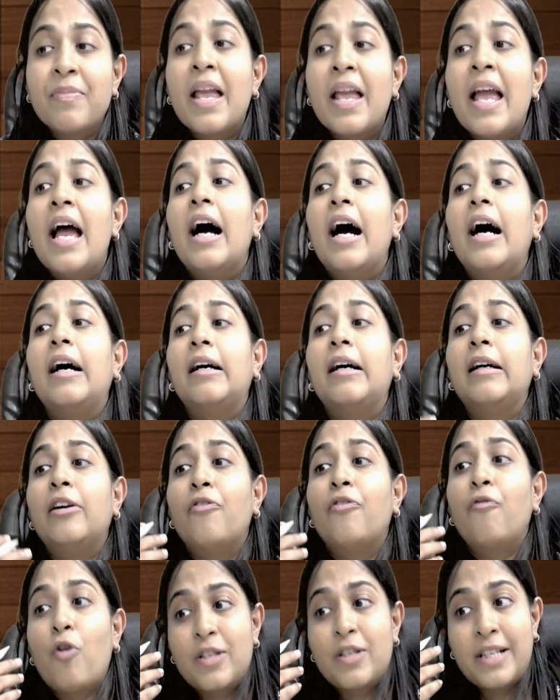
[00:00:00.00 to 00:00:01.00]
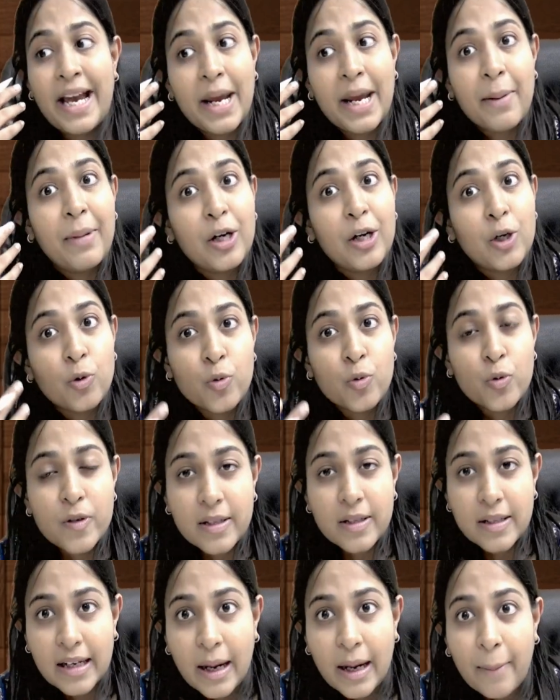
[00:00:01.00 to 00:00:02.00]
Was I able to
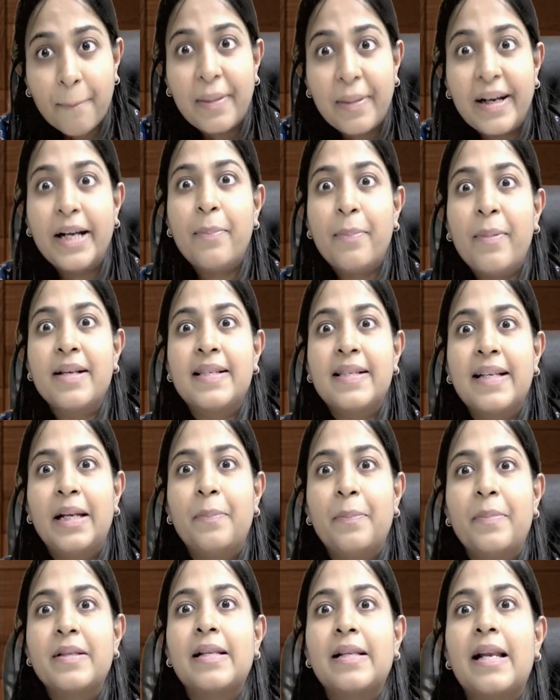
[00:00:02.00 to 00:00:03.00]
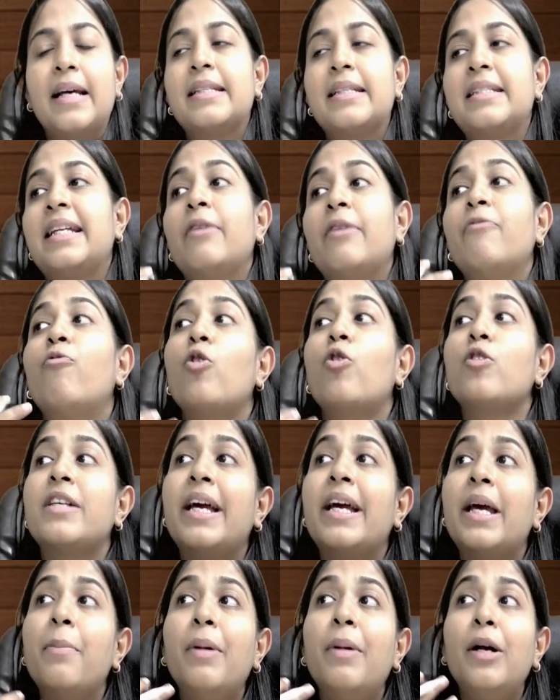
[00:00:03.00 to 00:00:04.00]
complete my syllabus last time? Was I
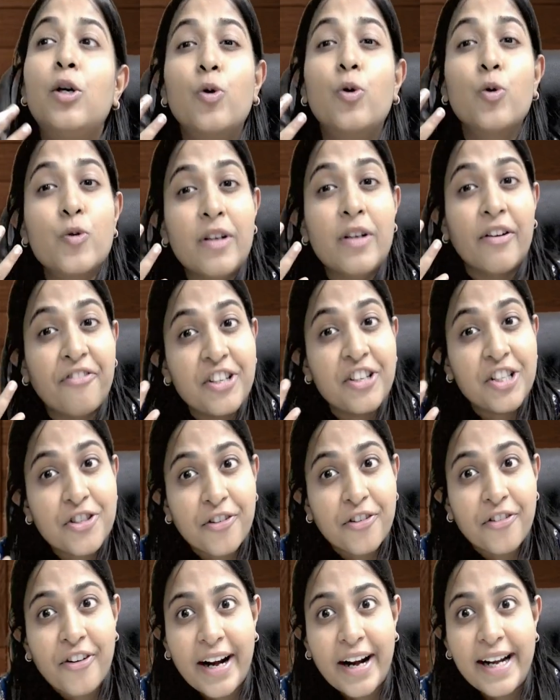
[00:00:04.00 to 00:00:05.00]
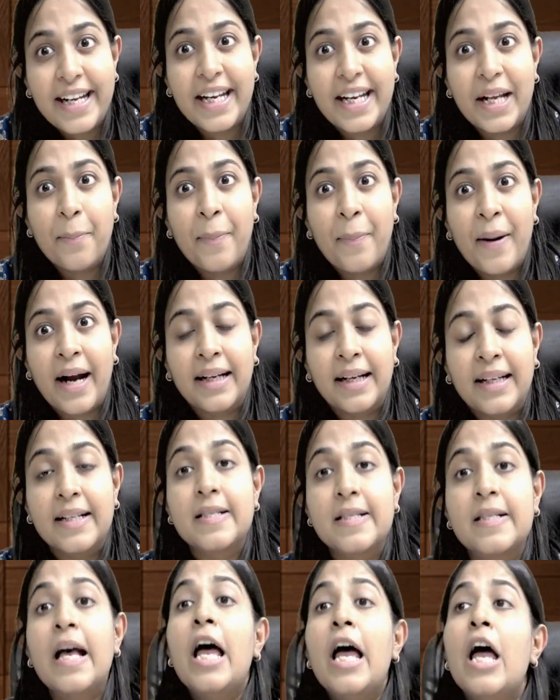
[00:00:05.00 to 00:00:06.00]
able to do sufficient writing practice?
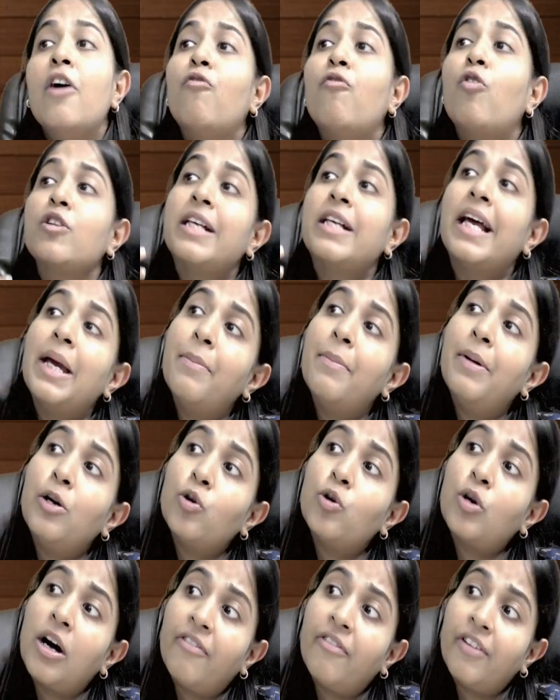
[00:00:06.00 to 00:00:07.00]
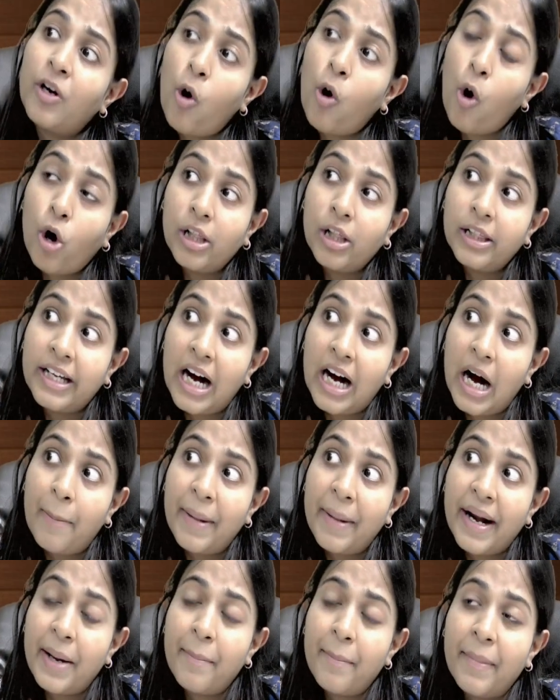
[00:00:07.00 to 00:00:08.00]
Was I able to cover all the
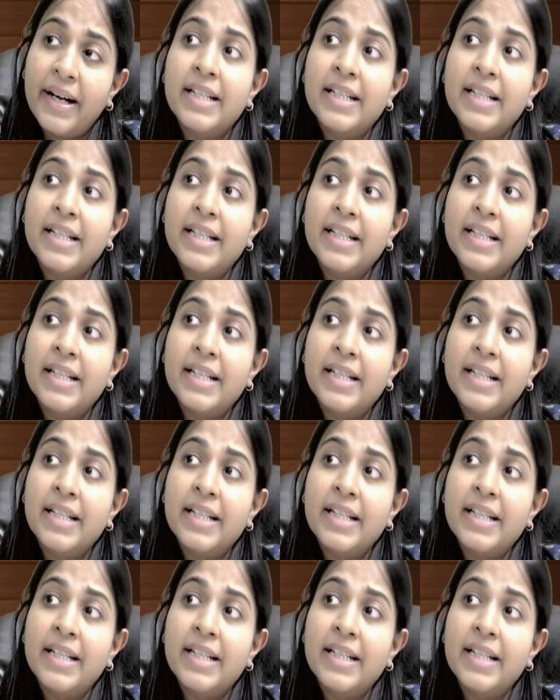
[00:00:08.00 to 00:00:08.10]
amendments?